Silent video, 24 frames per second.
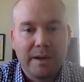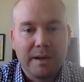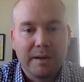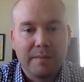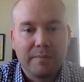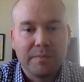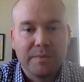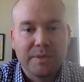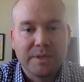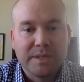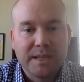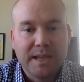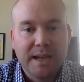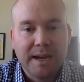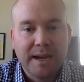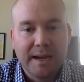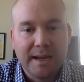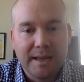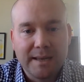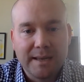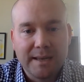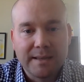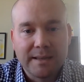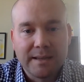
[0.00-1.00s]

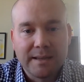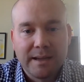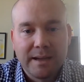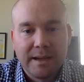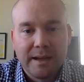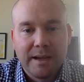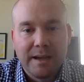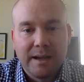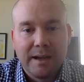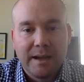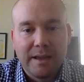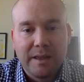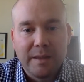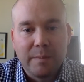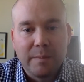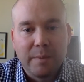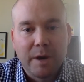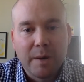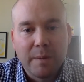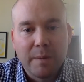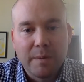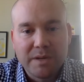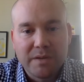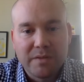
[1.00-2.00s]
Second, the
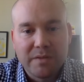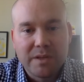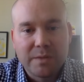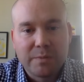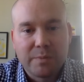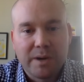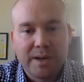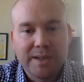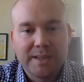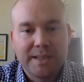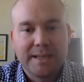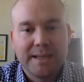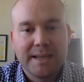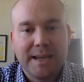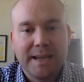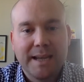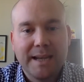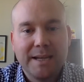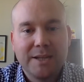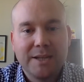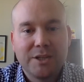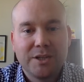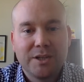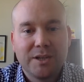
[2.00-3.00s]
purpose of this
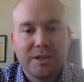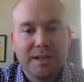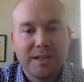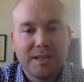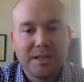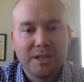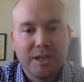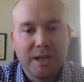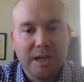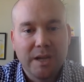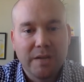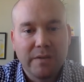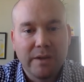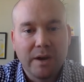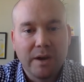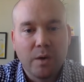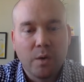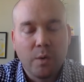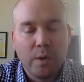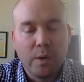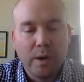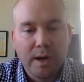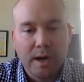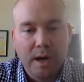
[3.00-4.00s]
presentation is to give a
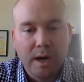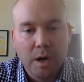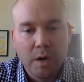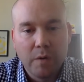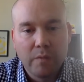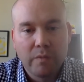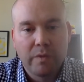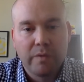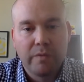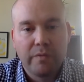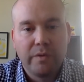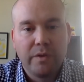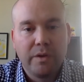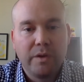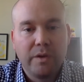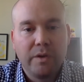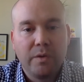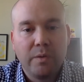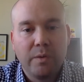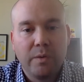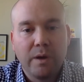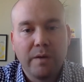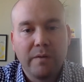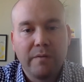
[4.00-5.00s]
quick overview
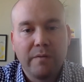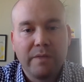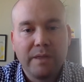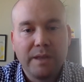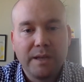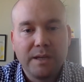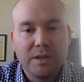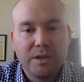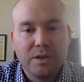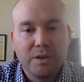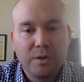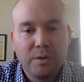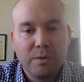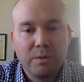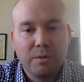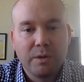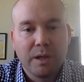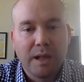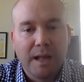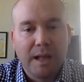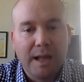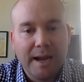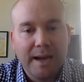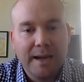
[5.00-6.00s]
of the two
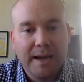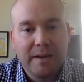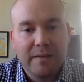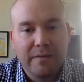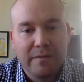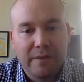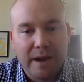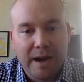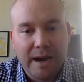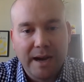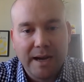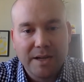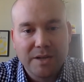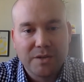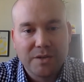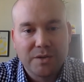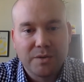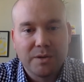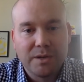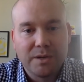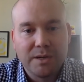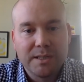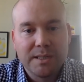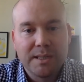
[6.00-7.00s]
client
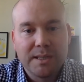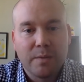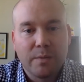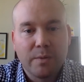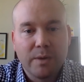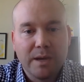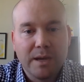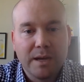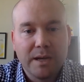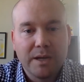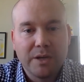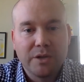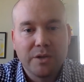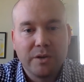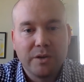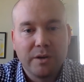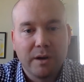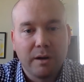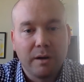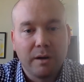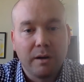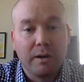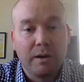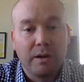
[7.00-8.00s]
advisories that we issued
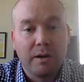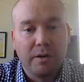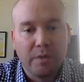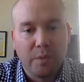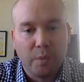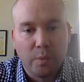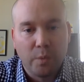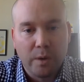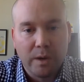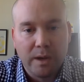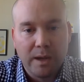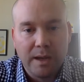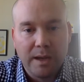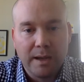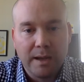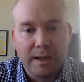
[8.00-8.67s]
earlier in the week